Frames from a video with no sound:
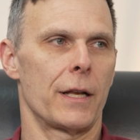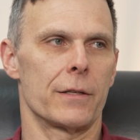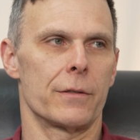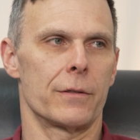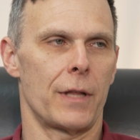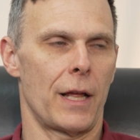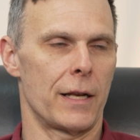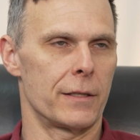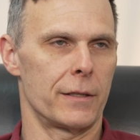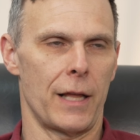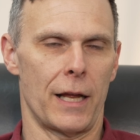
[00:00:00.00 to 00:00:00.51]

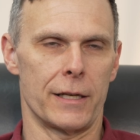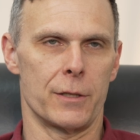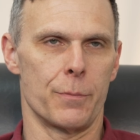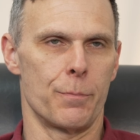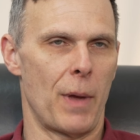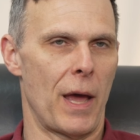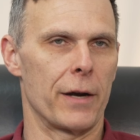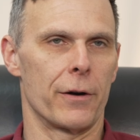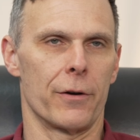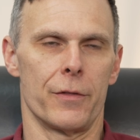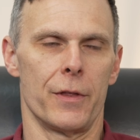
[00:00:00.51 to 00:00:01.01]
That's
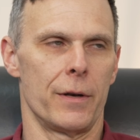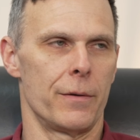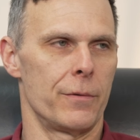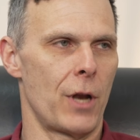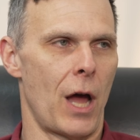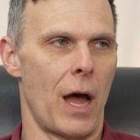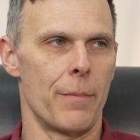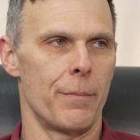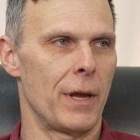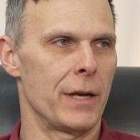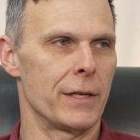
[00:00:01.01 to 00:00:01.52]
better than
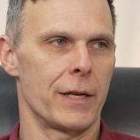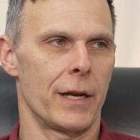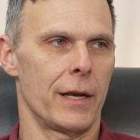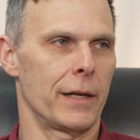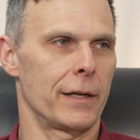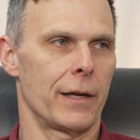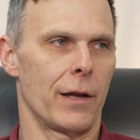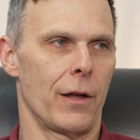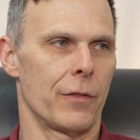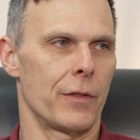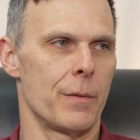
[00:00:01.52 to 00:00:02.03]
not
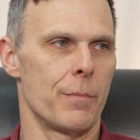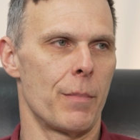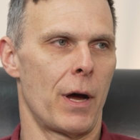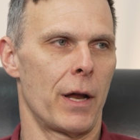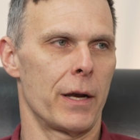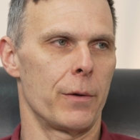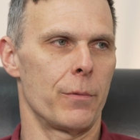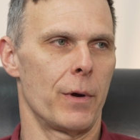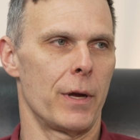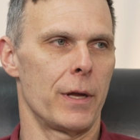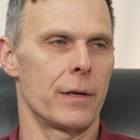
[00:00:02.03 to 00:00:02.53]
maintaining a healthy
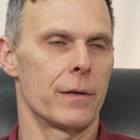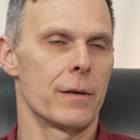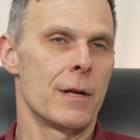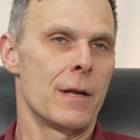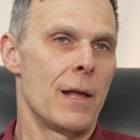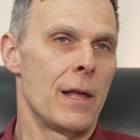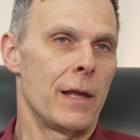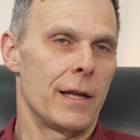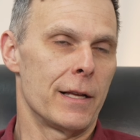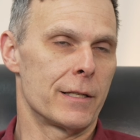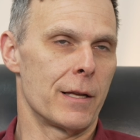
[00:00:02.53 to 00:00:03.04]
body weight.
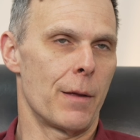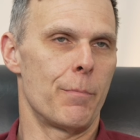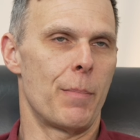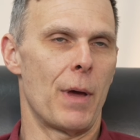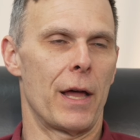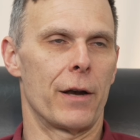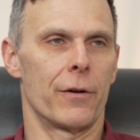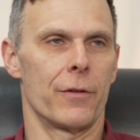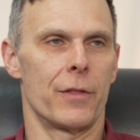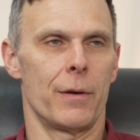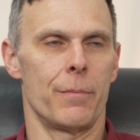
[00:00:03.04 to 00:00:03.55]
Is it
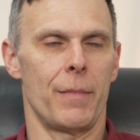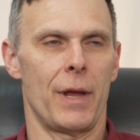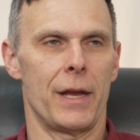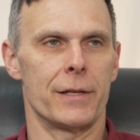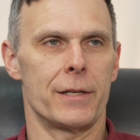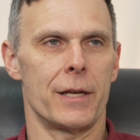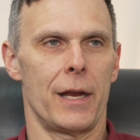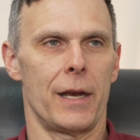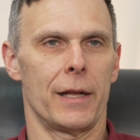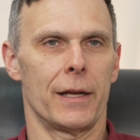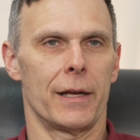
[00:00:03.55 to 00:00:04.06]
better than
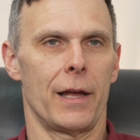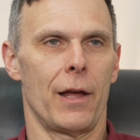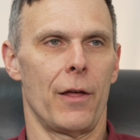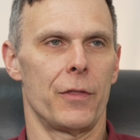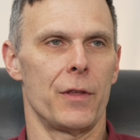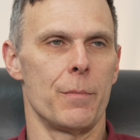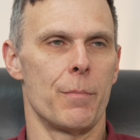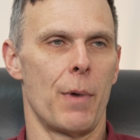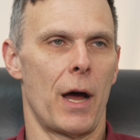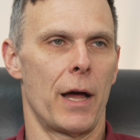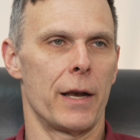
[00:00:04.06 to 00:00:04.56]
maintaining a
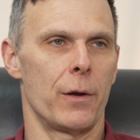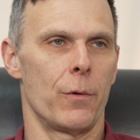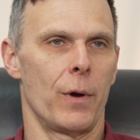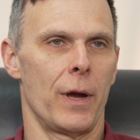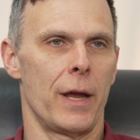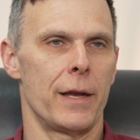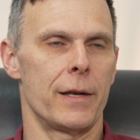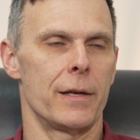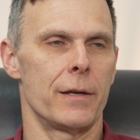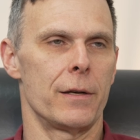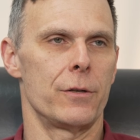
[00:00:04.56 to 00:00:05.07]
healthy body
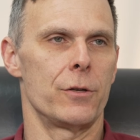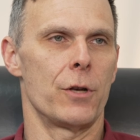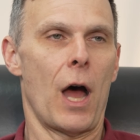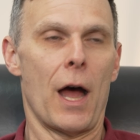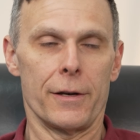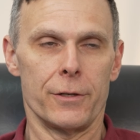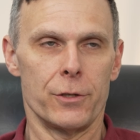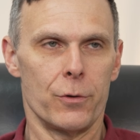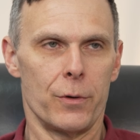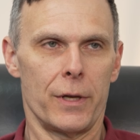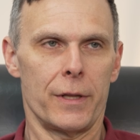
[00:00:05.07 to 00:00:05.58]
weight
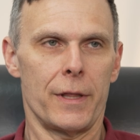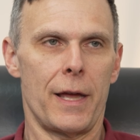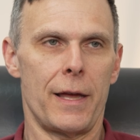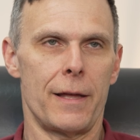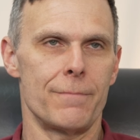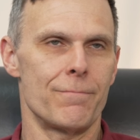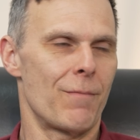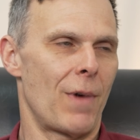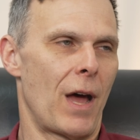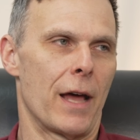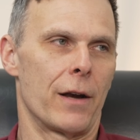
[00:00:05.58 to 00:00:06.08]
not doing
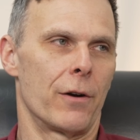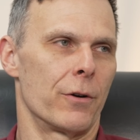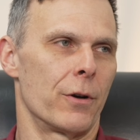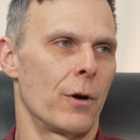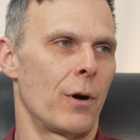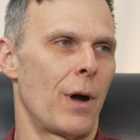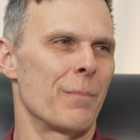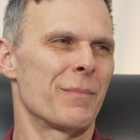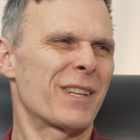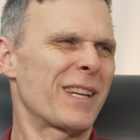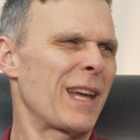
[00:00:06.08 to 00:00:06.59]
that? I don't
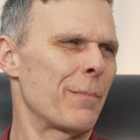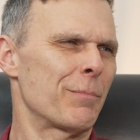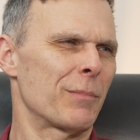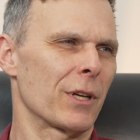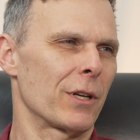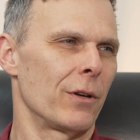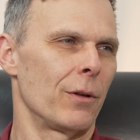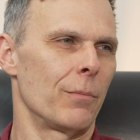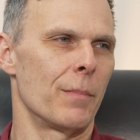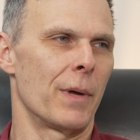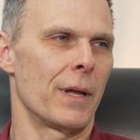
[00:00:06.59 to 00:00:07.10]
know. I'm
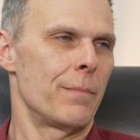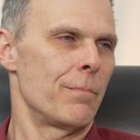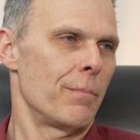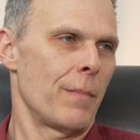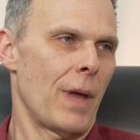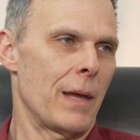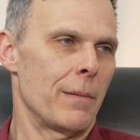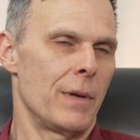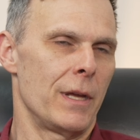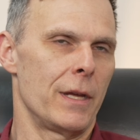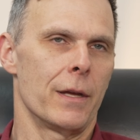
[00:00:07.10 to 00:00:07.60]
skeptical, but
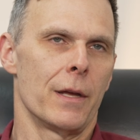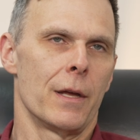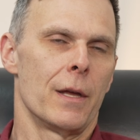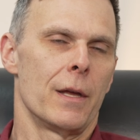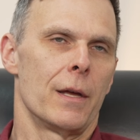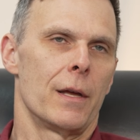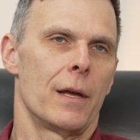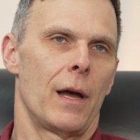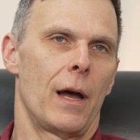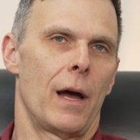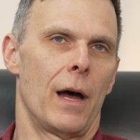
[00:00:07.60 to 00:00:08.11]
maybe.
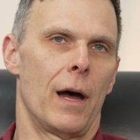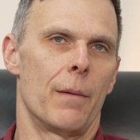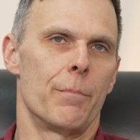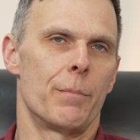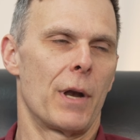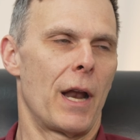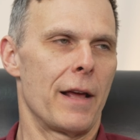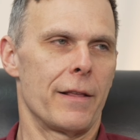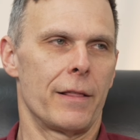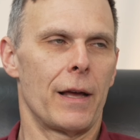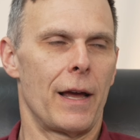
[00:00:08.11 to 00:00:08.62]

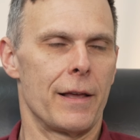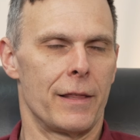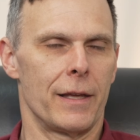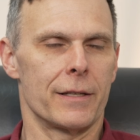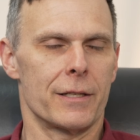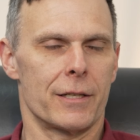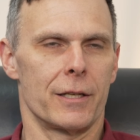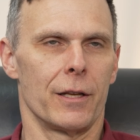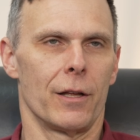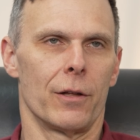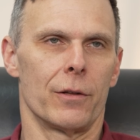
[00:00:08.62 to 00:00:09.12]
But I
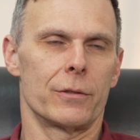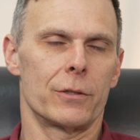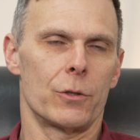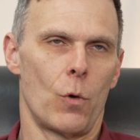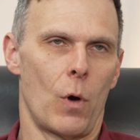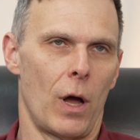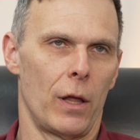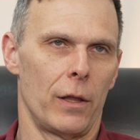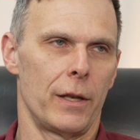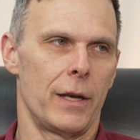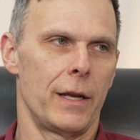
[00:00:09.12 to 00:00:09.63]
think still
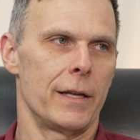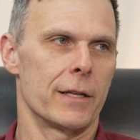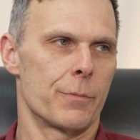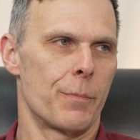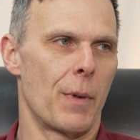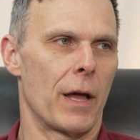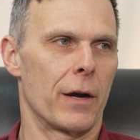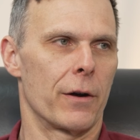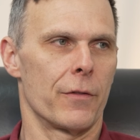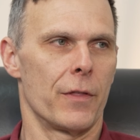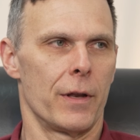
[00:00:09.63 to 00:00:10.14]
quality is
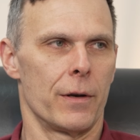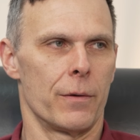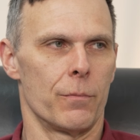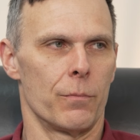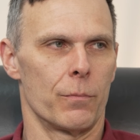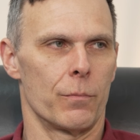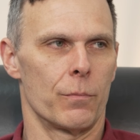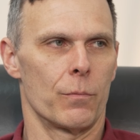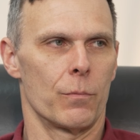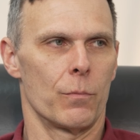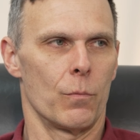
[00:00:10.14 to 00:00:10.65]
better
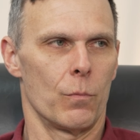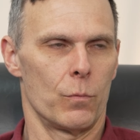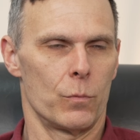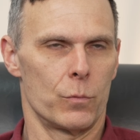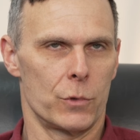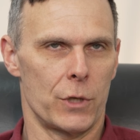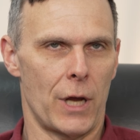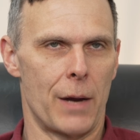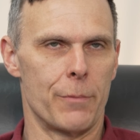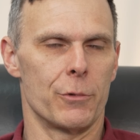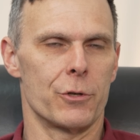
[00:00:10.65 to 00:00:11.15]
than
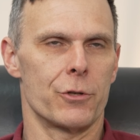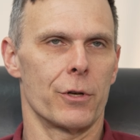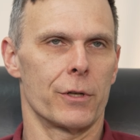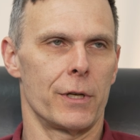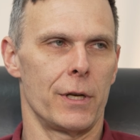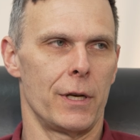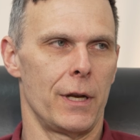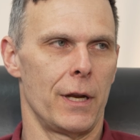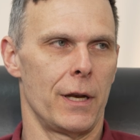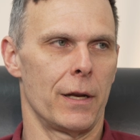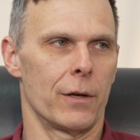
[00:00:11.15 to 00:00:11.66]

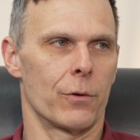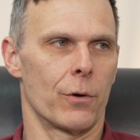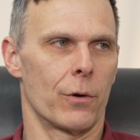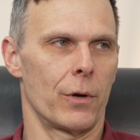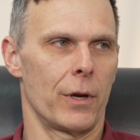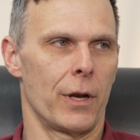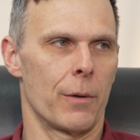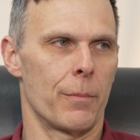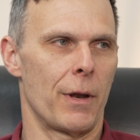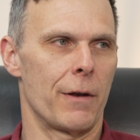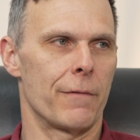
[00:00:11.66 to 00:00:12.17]
time-restricted eating or
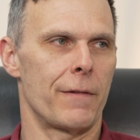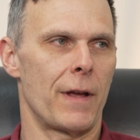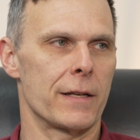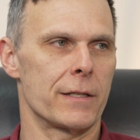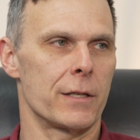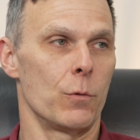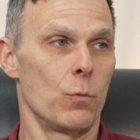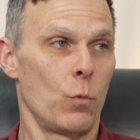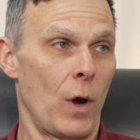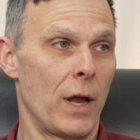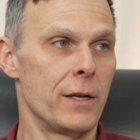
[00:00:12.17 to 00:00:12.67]
intermittent
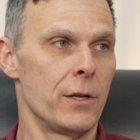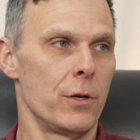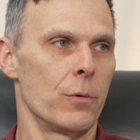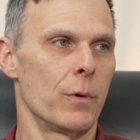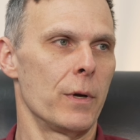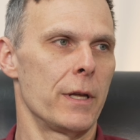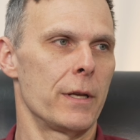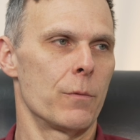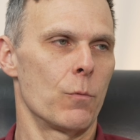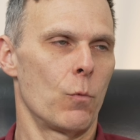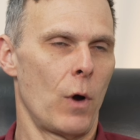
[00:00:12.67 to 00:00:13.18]
fasting when you
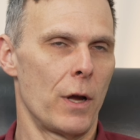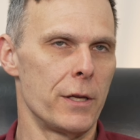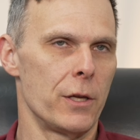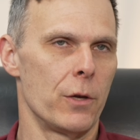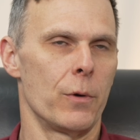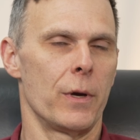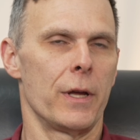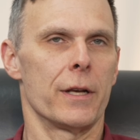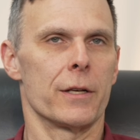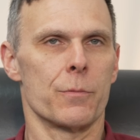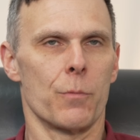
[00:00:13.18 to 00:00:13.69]
eat. What
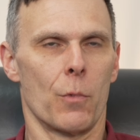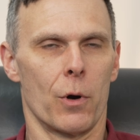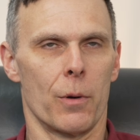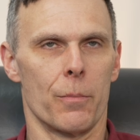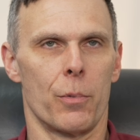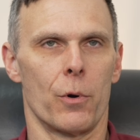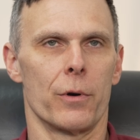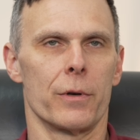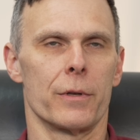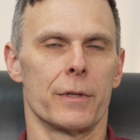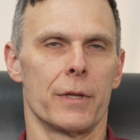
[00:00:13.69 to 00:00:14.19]
you eat is more
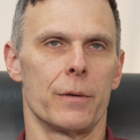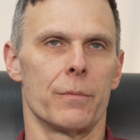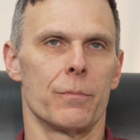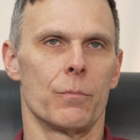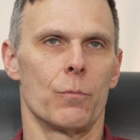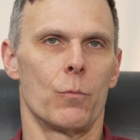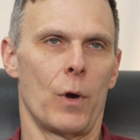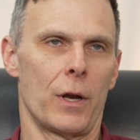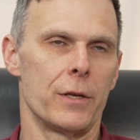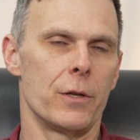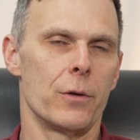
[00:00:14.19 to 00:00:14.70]
important than
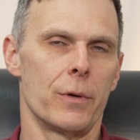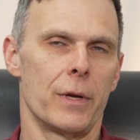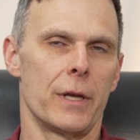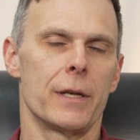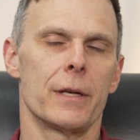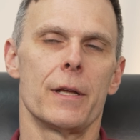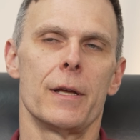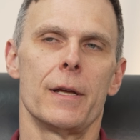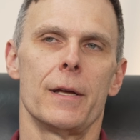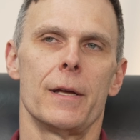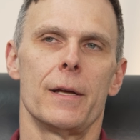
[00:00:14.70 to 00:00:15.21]
when you eat.